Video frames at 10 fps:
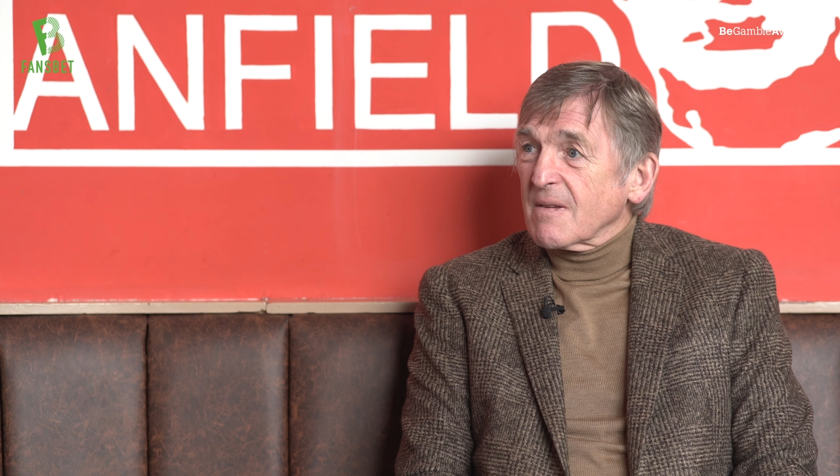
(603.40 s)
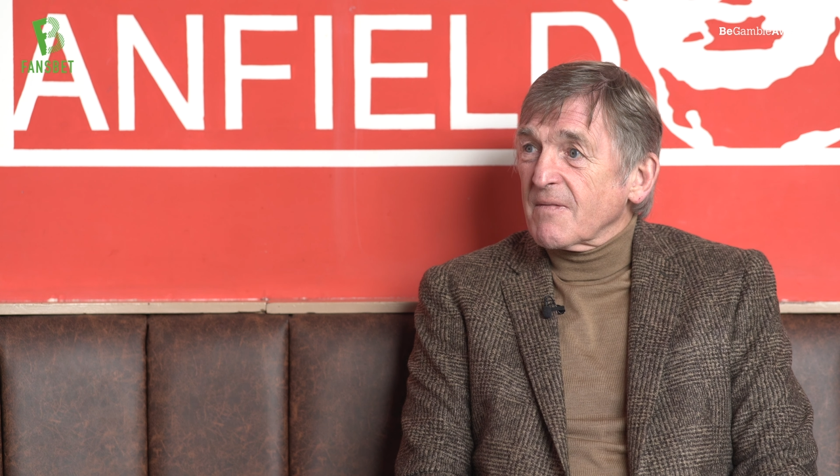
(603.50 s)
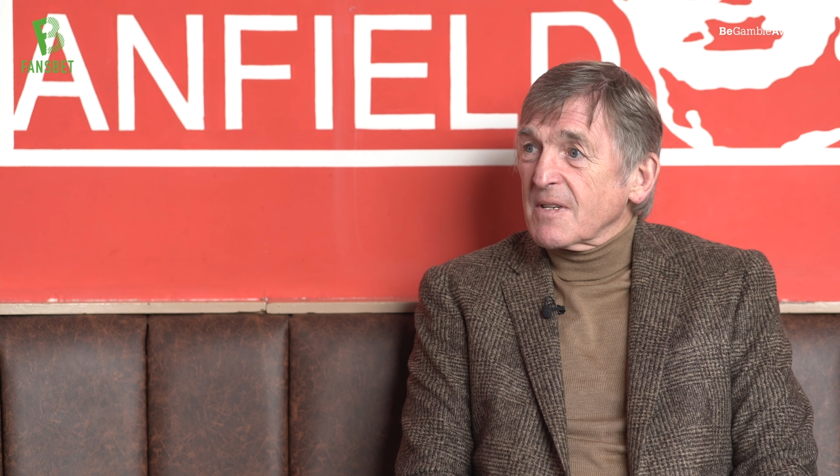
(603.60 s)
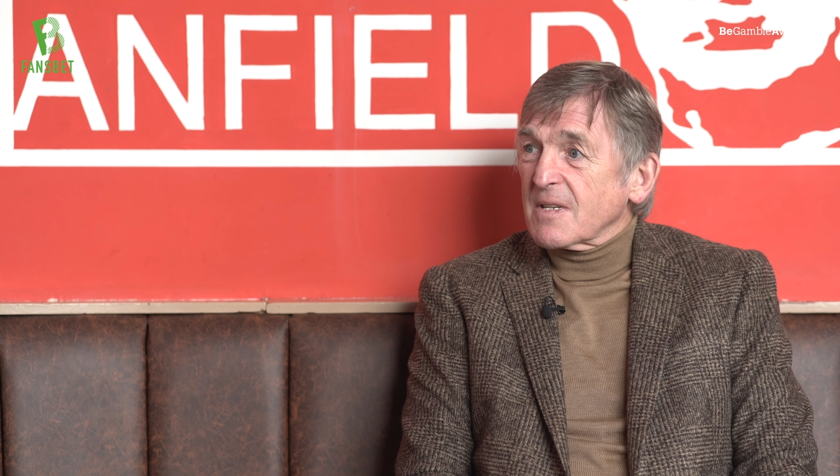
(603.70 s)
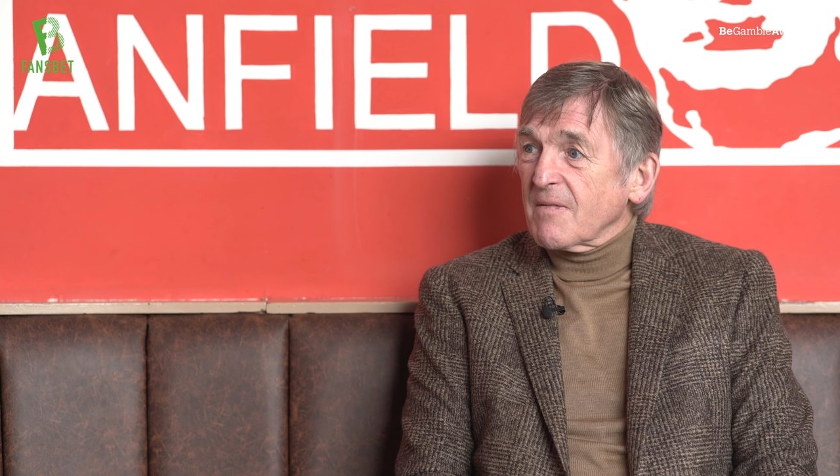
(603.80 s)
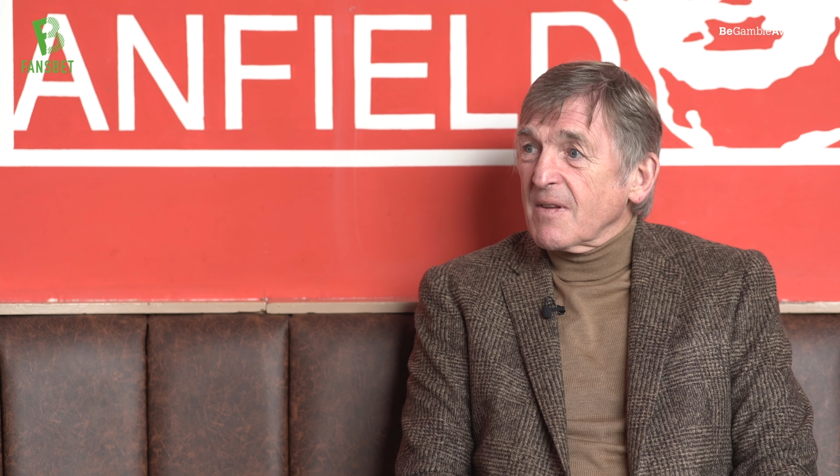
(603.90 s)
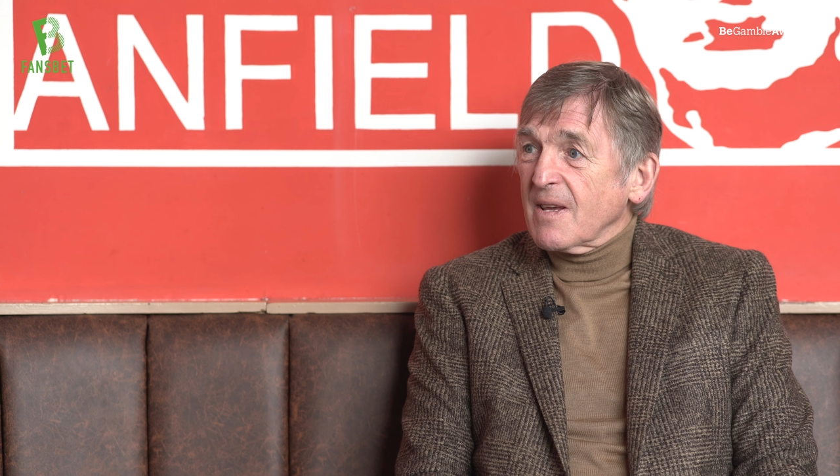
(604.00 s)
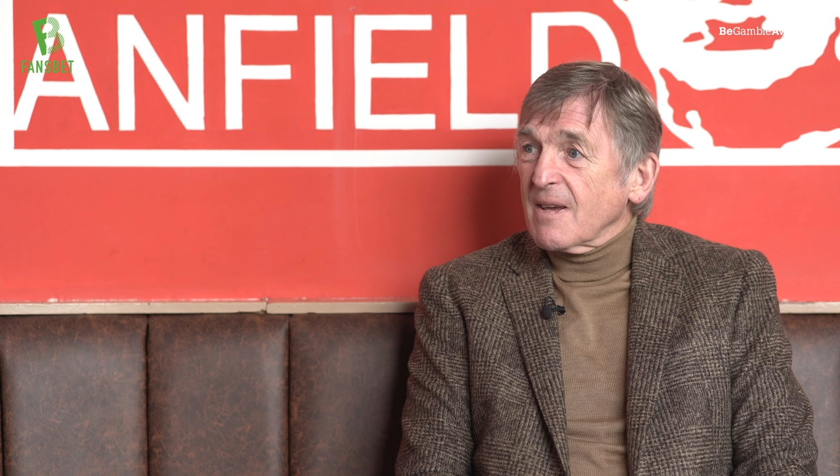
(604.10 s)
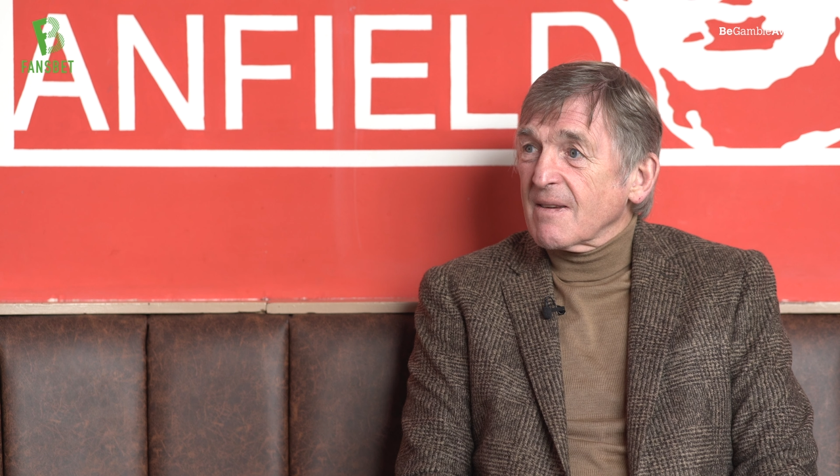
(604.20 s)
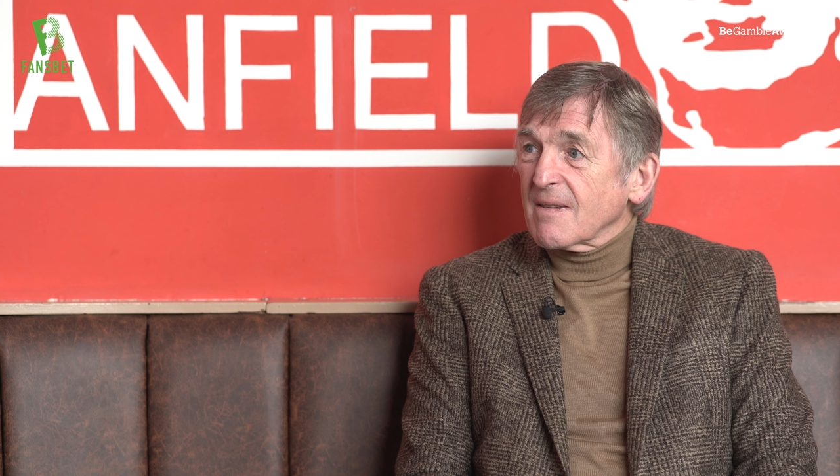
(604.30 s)
for
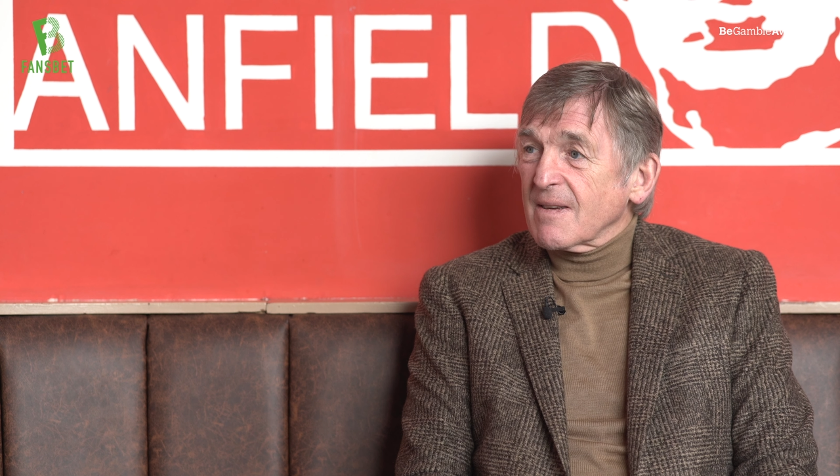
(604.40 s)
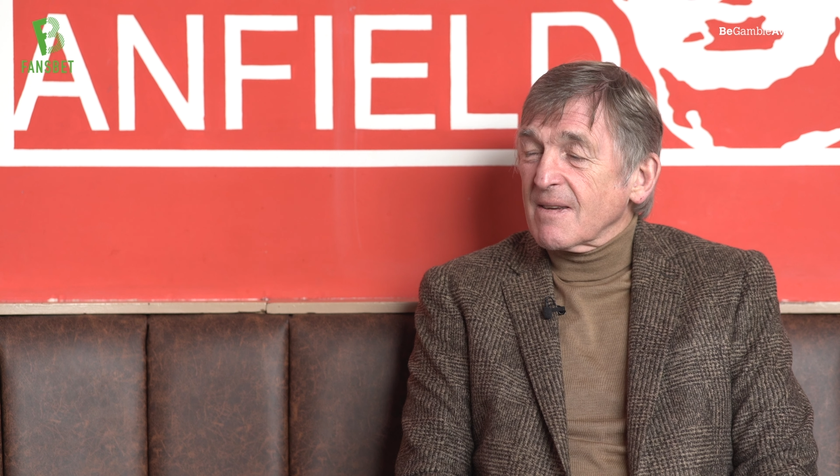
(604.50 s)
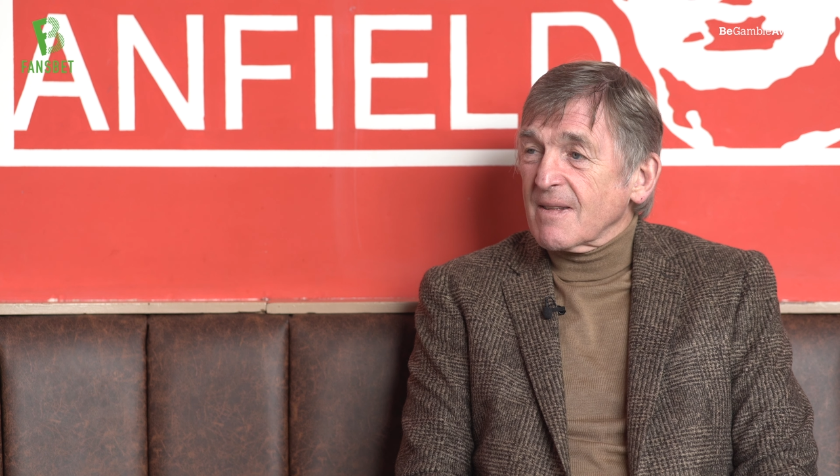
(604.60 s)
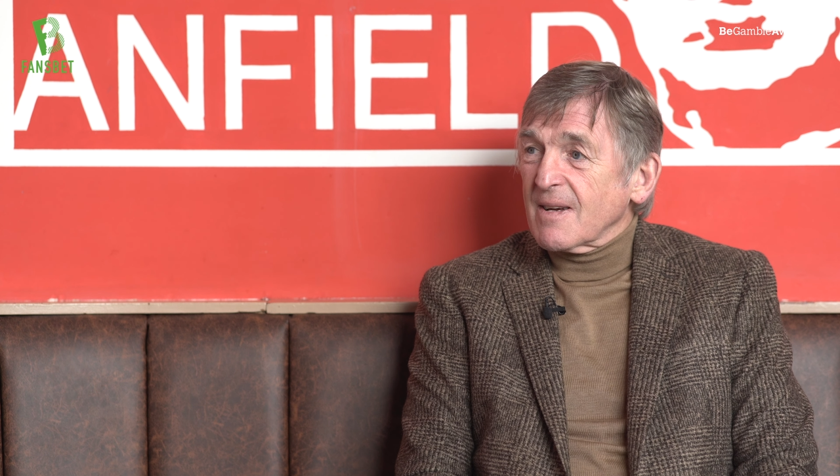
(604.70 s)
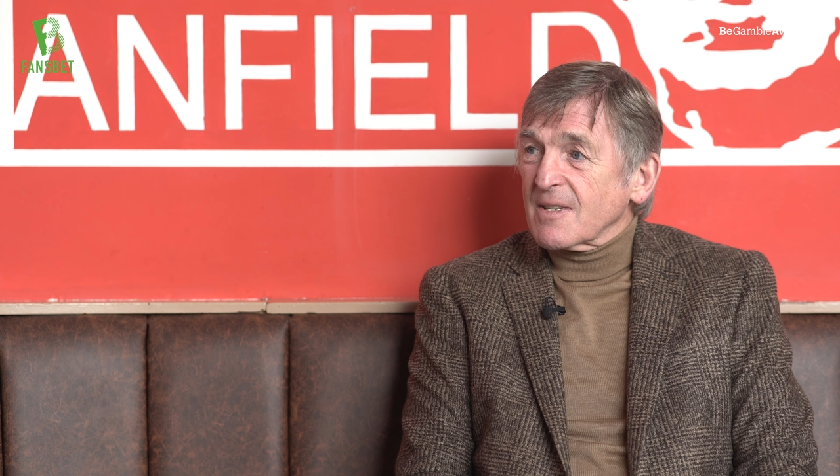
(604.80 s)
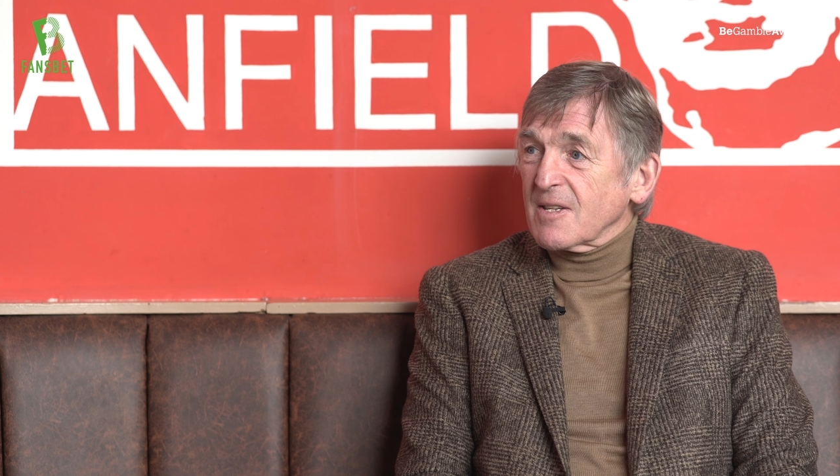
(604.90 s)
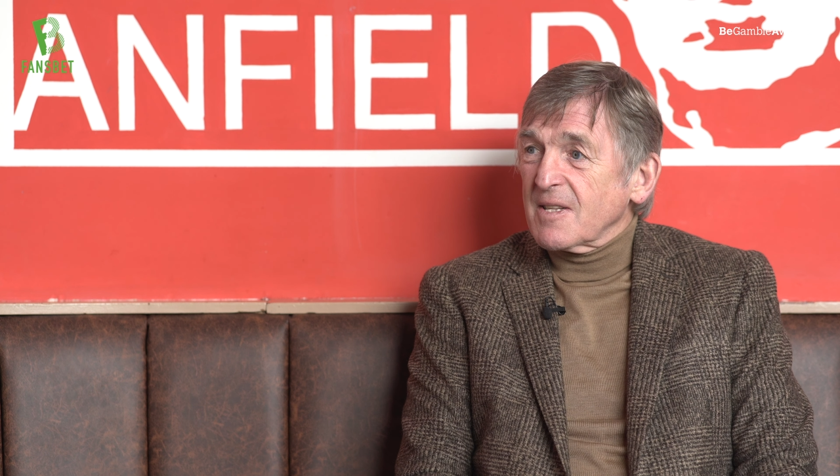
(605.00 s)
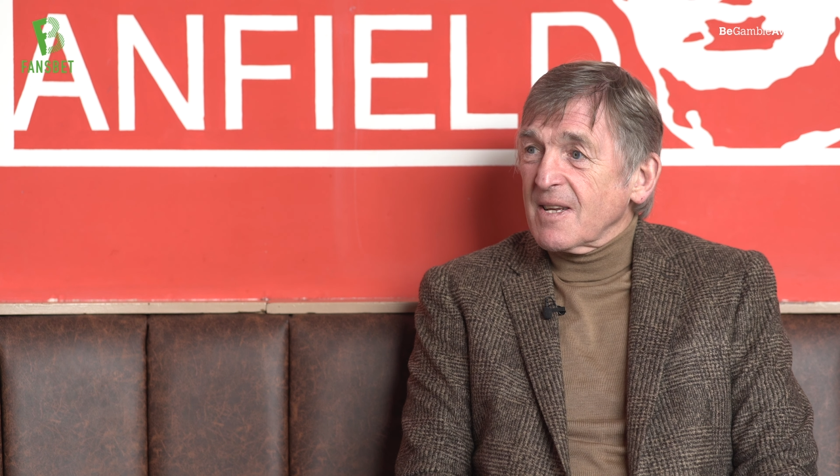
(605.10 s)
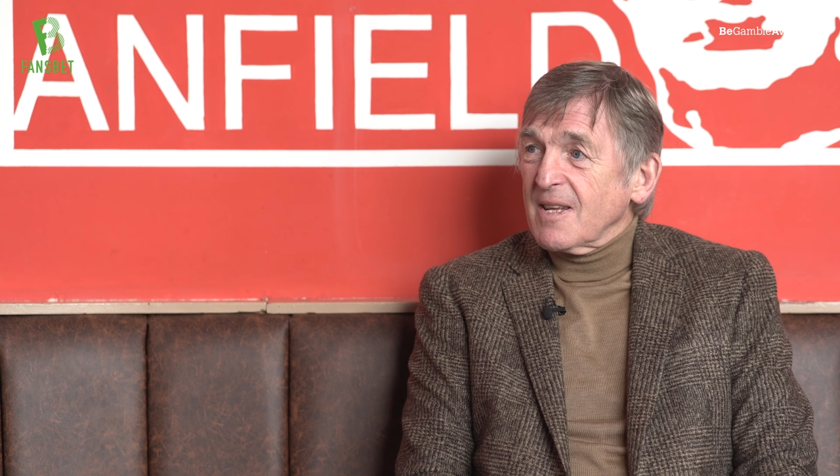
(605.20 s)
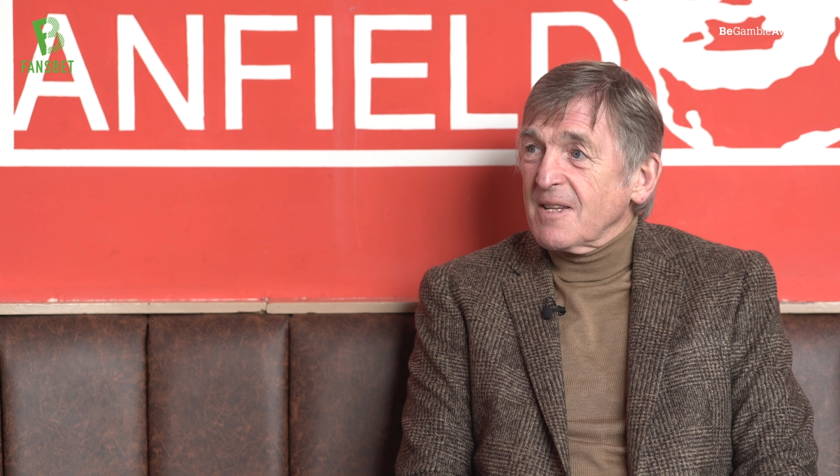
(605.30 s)
78, the
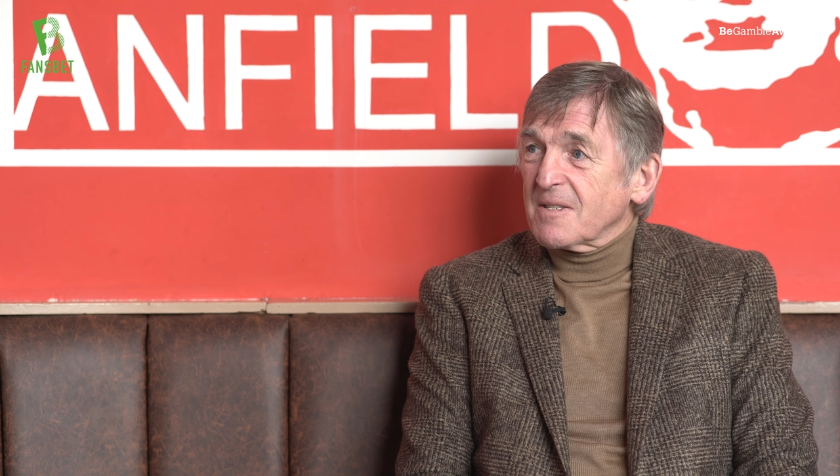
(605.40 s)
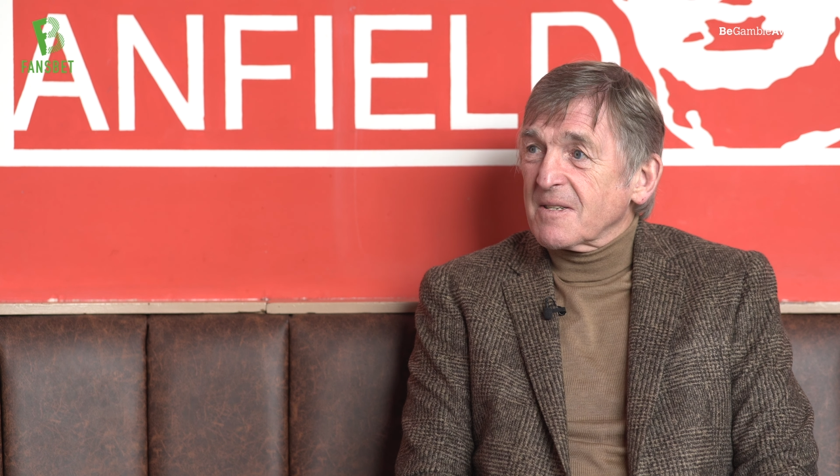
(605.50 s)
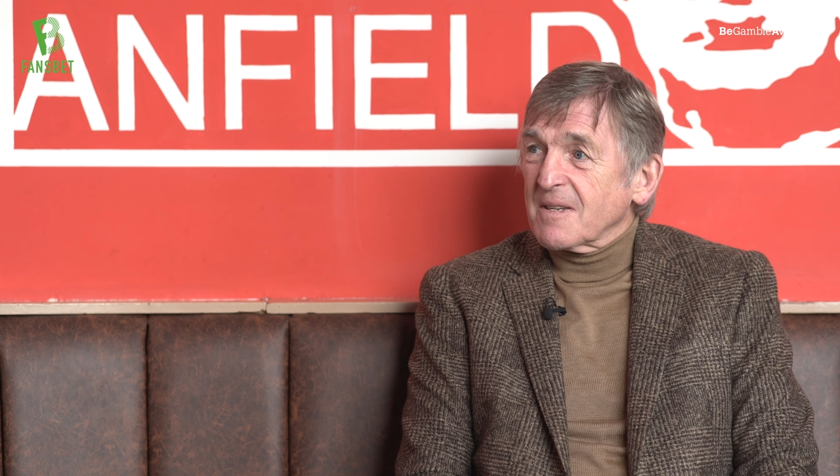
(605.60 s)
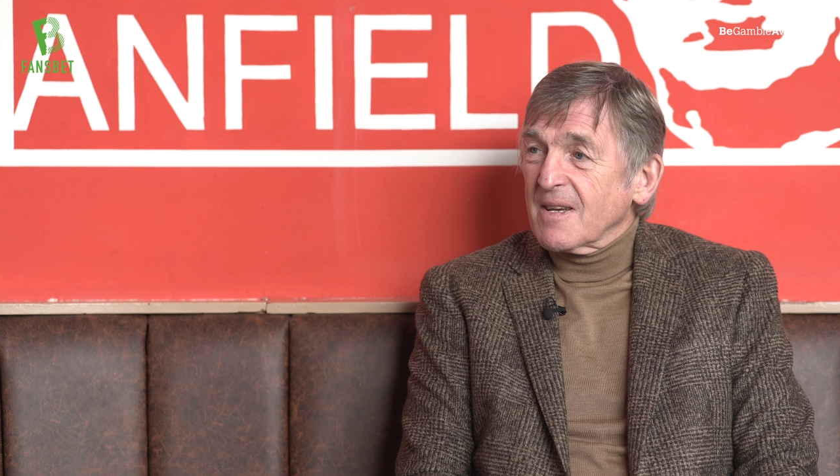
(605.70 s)
Argentinians,